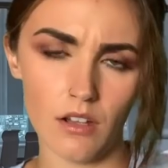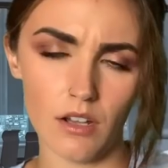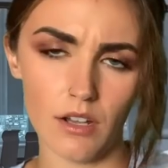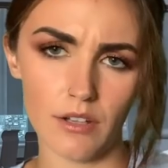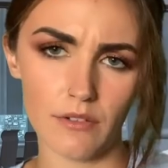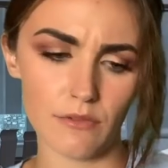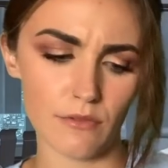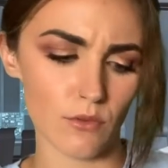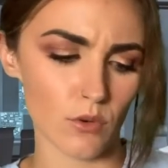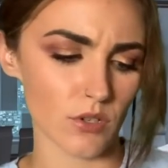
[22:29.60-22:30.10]

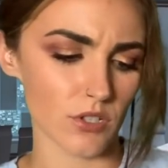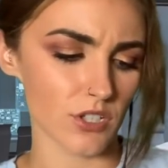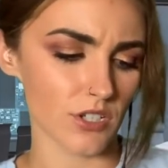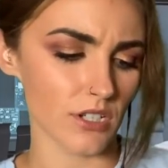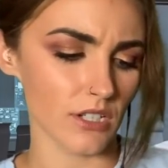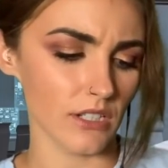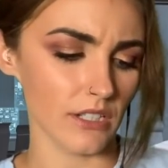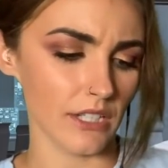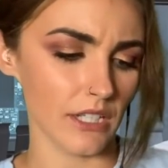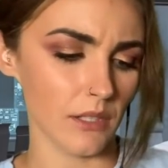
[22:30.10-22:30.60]

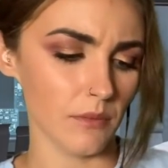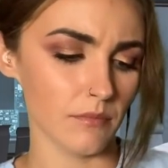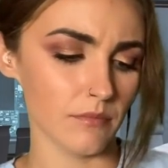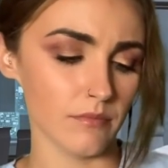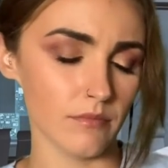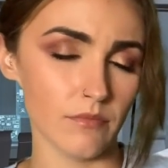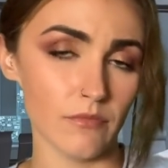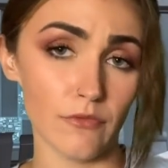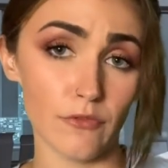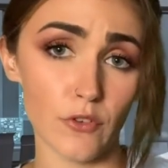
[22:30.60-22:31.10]
Unfortunately,
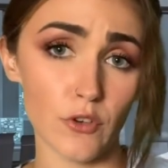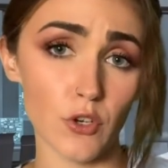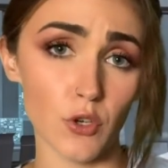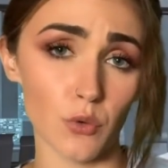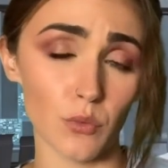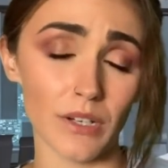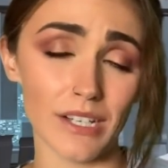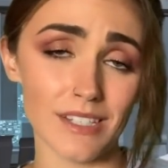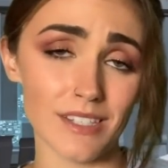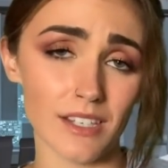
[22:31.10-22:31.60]
for no
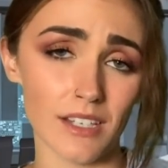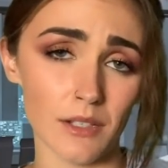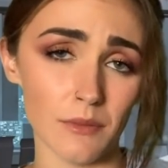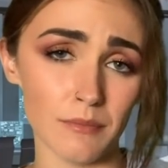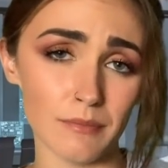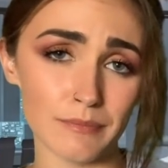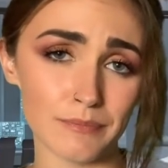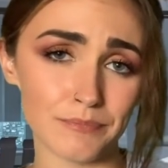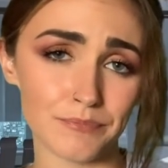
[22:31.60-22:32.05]
reason.